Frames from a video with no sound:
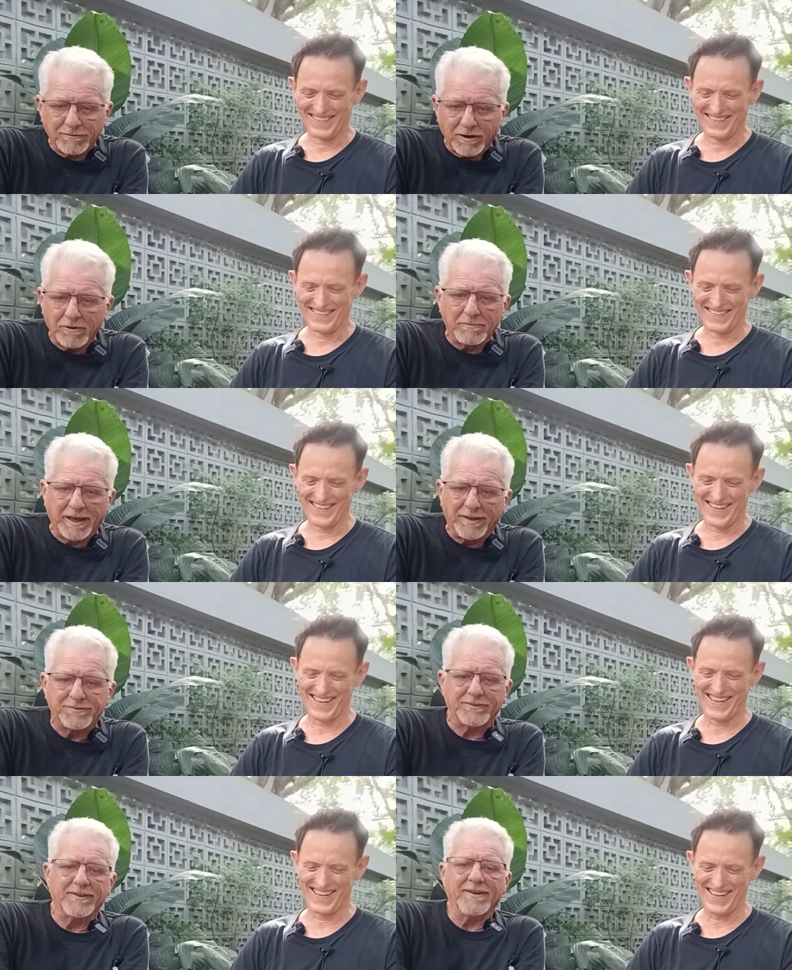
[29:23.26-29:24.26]

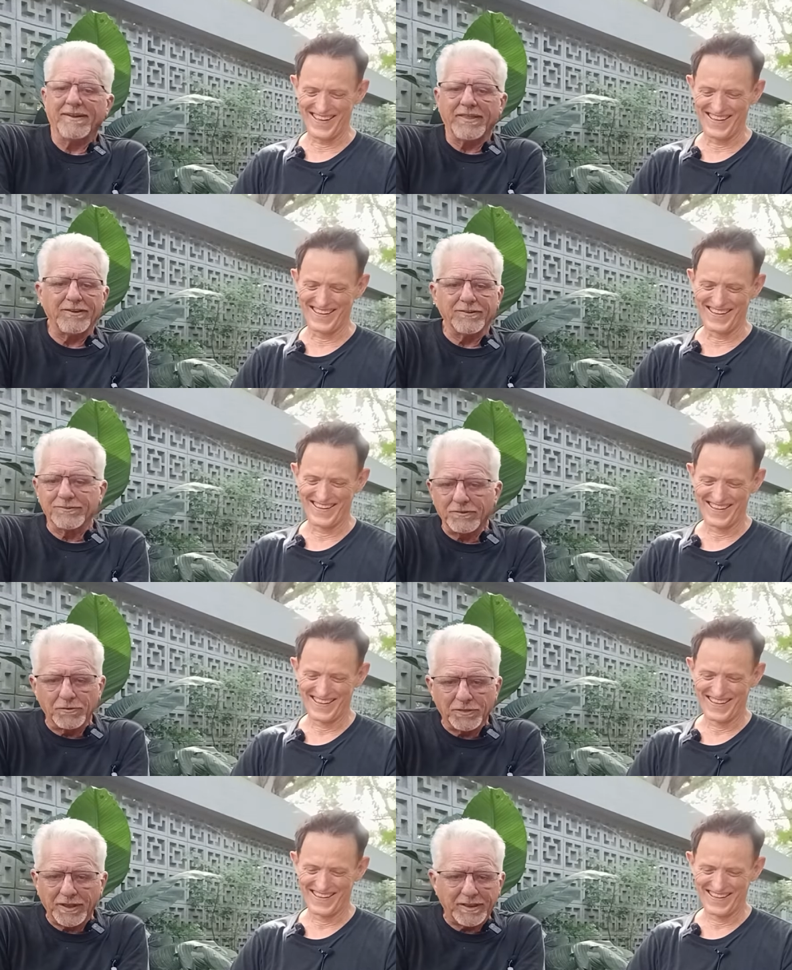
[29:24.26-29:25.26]
Speaker 1: romance. they just
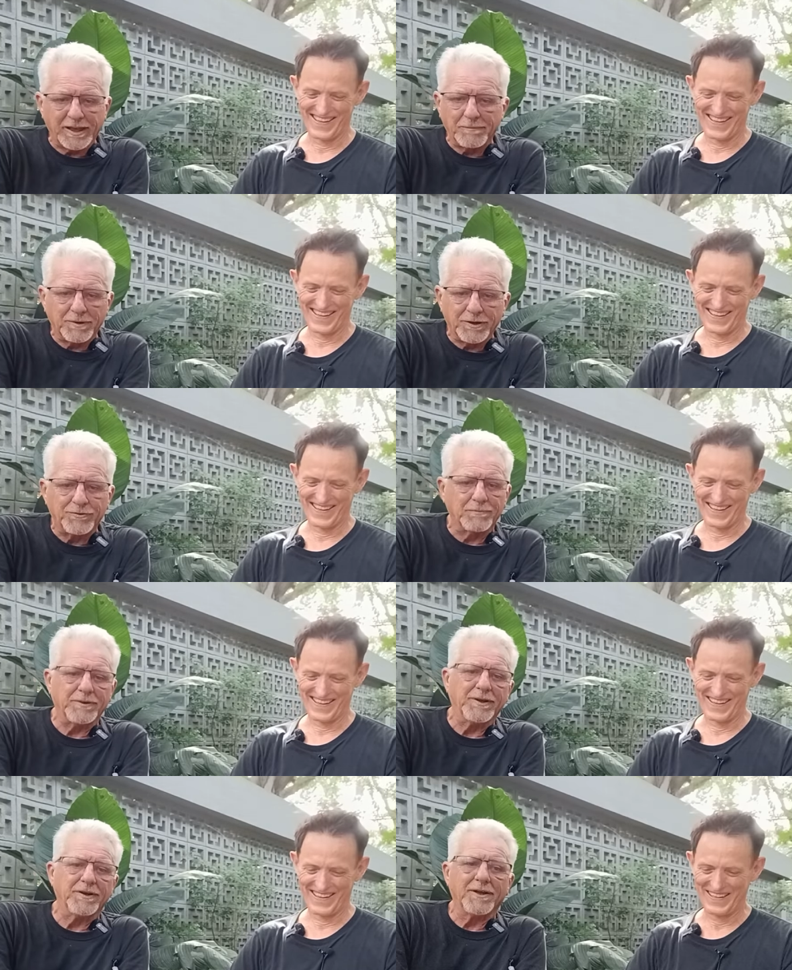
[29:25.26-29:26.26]
don't think anybody should
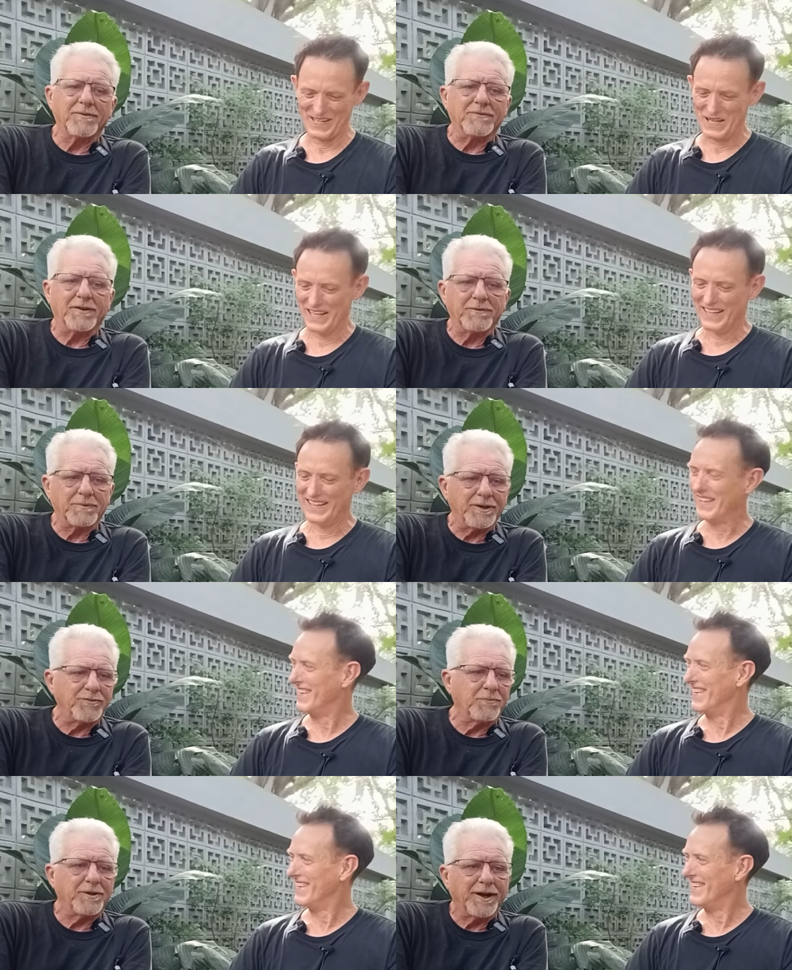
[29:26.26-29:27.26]
be alone. Everybody
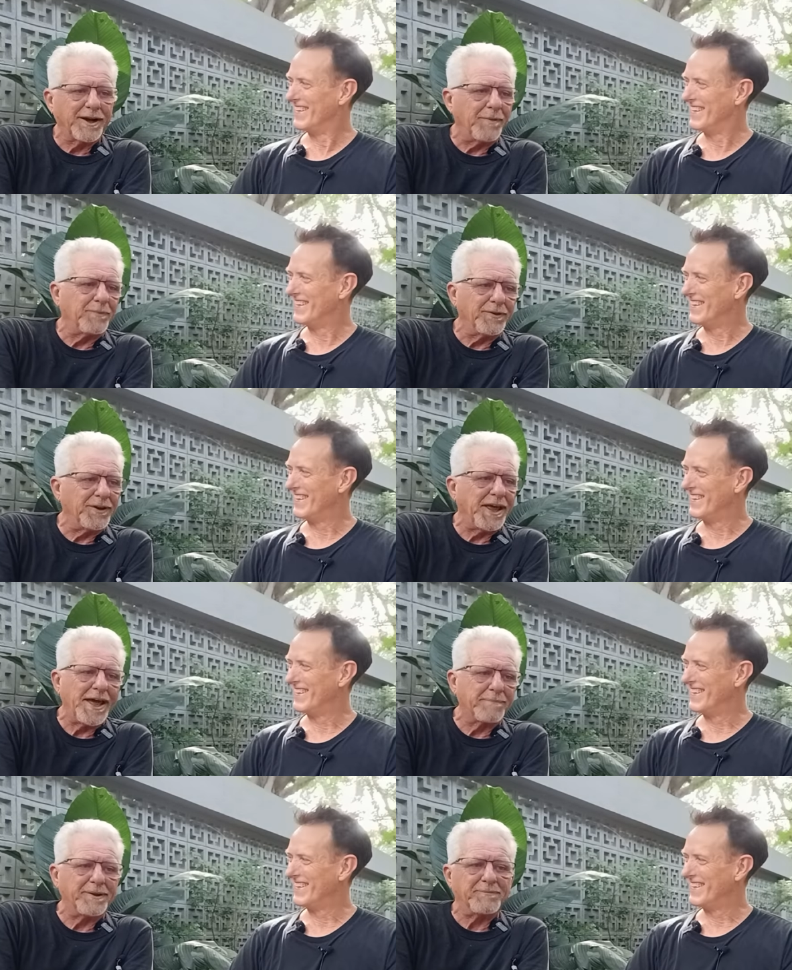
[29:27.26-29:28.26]
should be a couple and
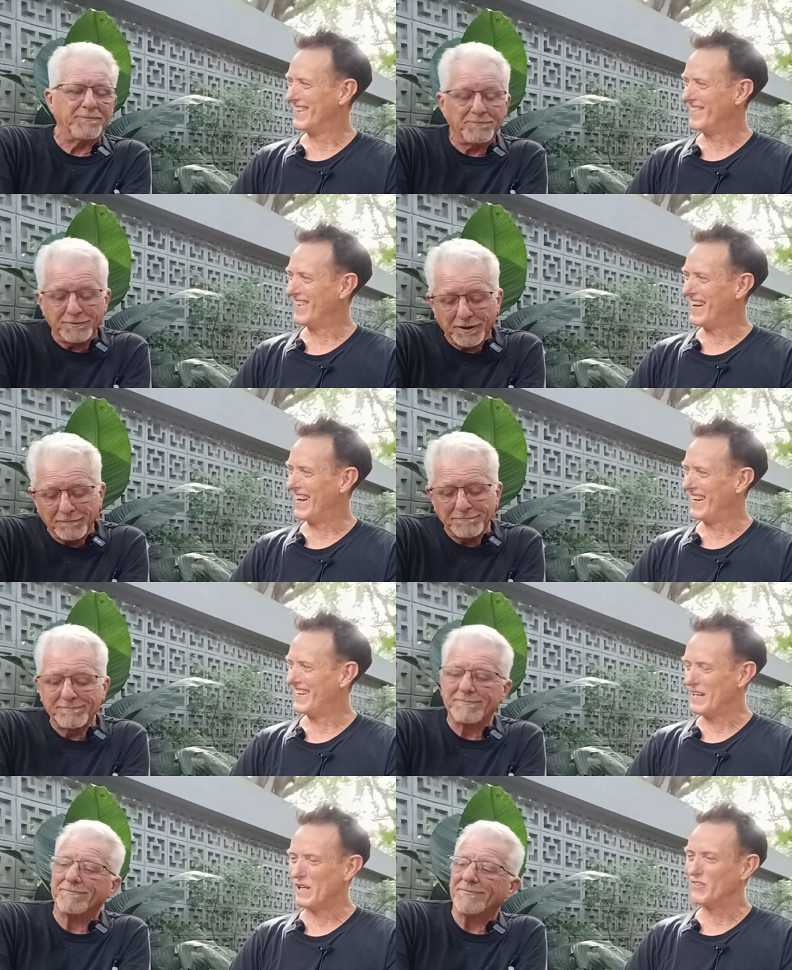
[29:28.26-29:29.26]
happy. Right.
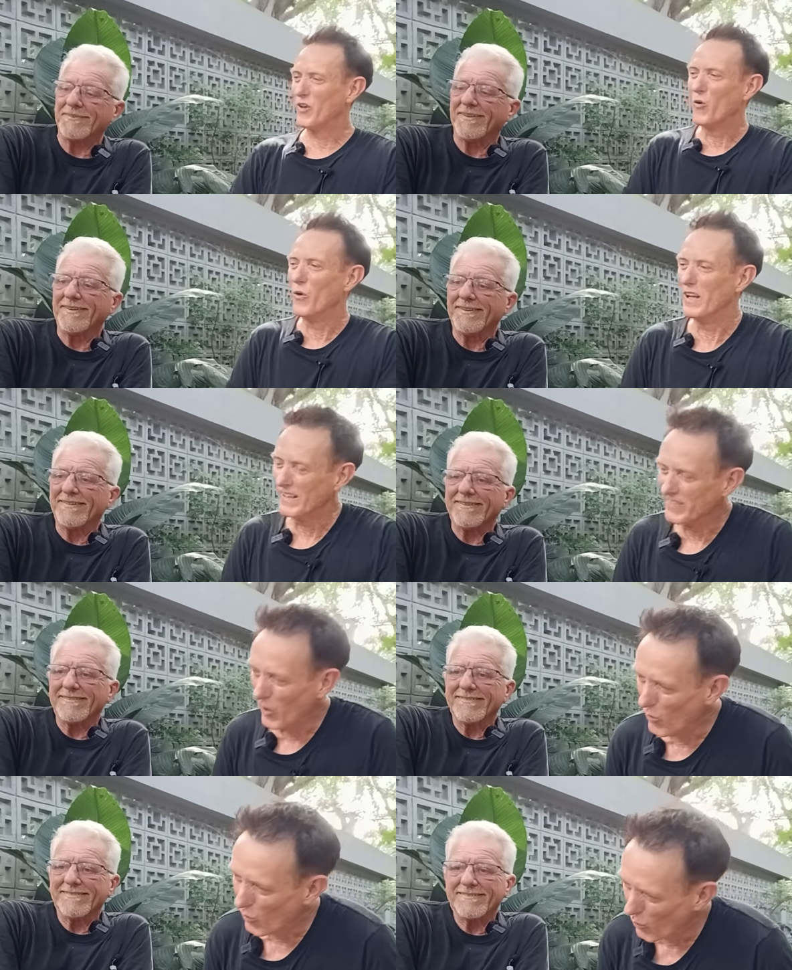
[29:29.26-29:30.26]
Speaker 2: So,
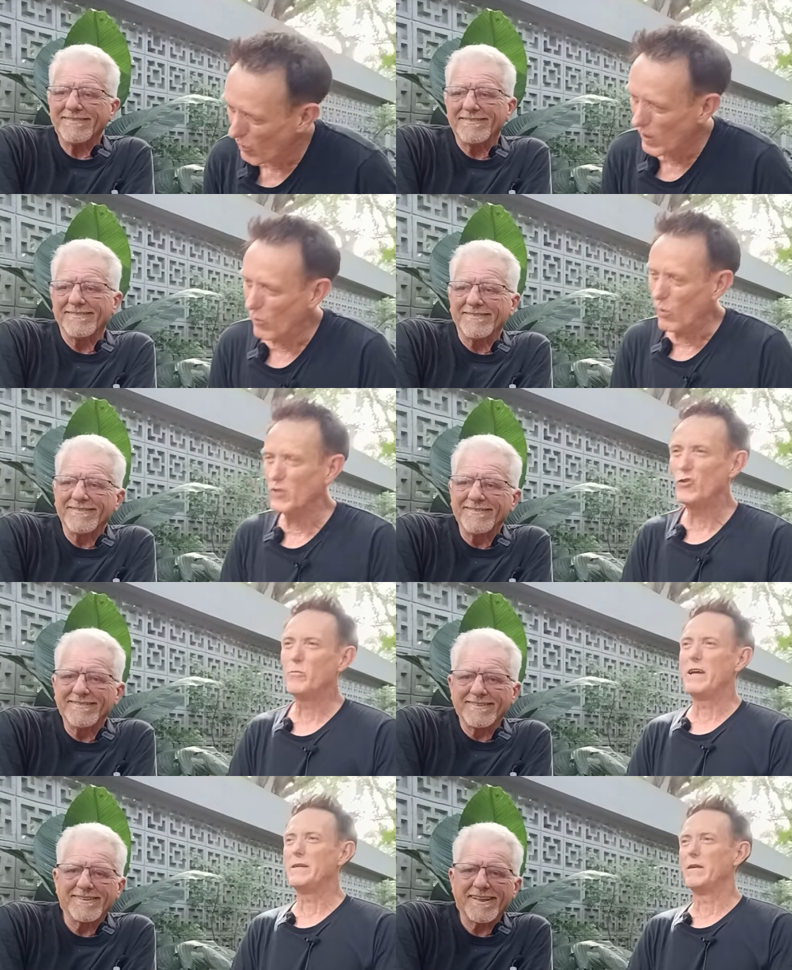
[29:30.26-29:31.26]
so, so once you
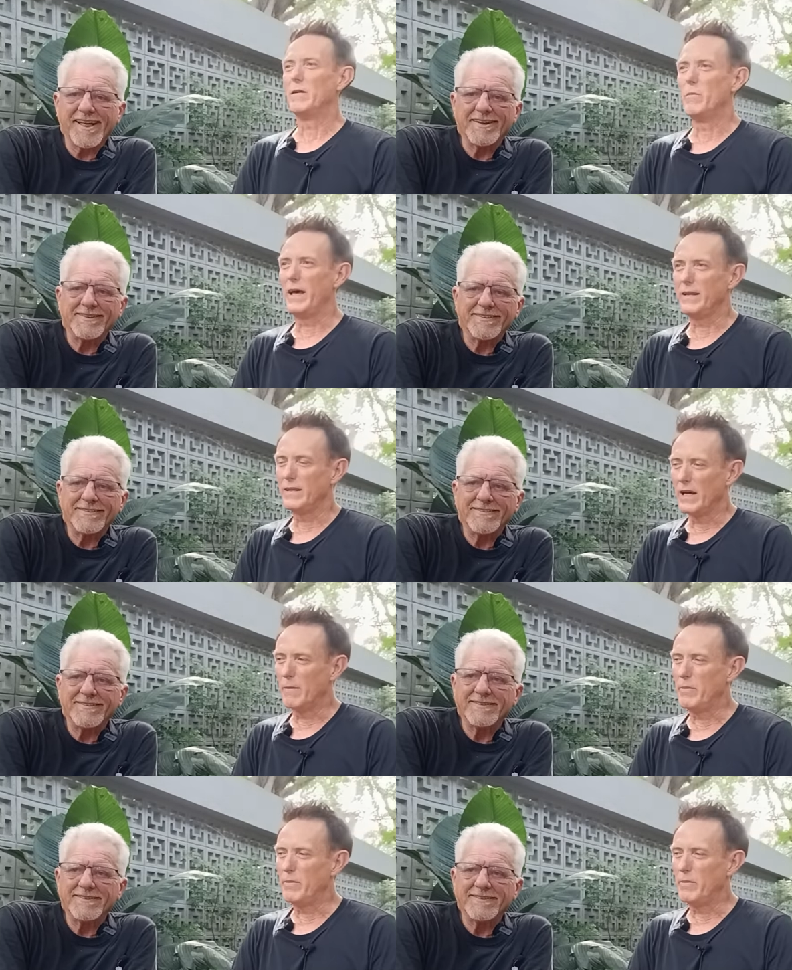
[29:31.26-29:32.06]
met uh,